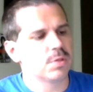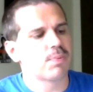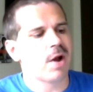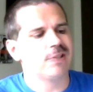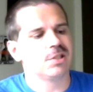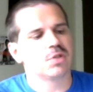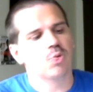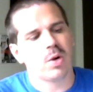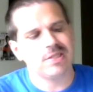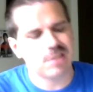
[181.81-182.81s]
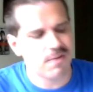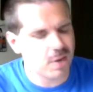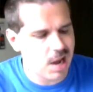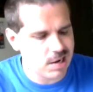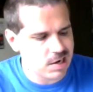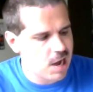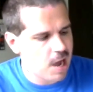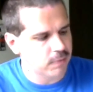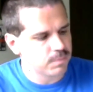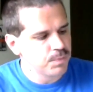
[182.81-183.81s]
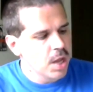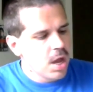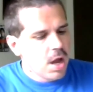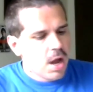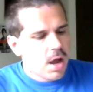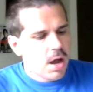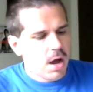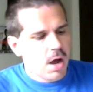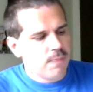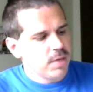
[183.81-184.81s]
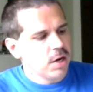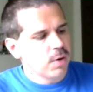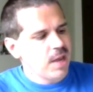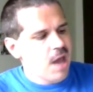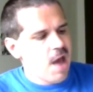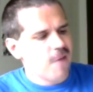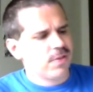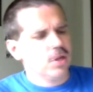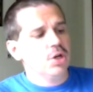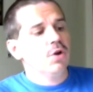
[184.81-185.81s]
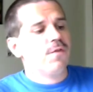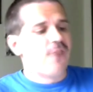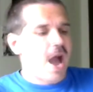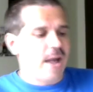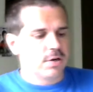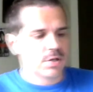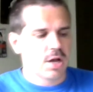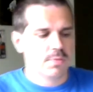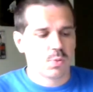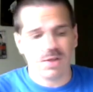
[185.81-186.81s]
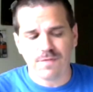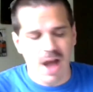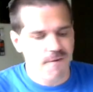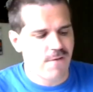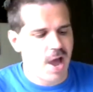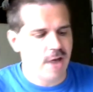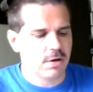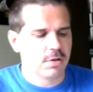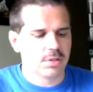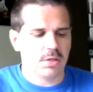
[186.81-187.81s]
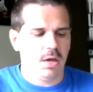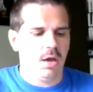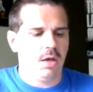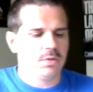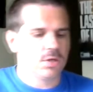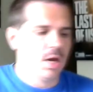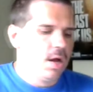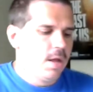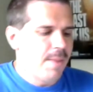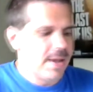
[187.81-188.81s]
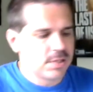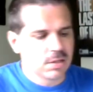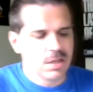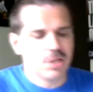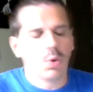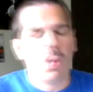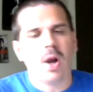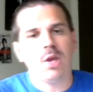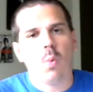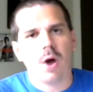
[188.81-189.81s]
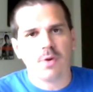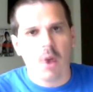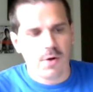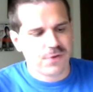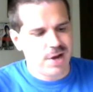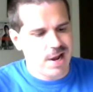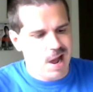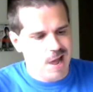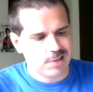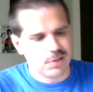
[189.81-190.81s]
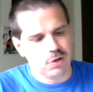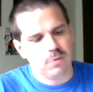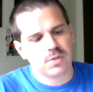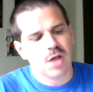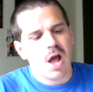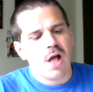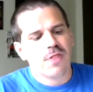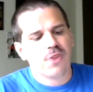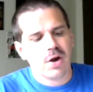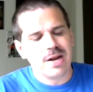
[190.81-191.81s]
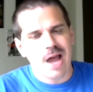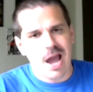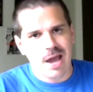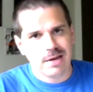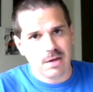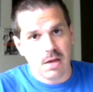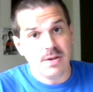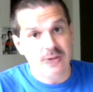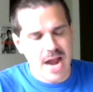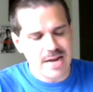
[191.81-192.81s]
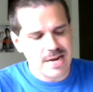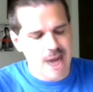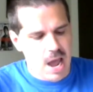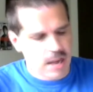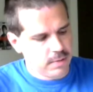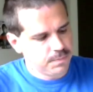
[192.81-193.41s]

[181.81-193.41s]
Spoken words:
priced at $27.99. Here we have the New Fighters, comes with 5 fighters and basically 21 alternate costumes, $39.99.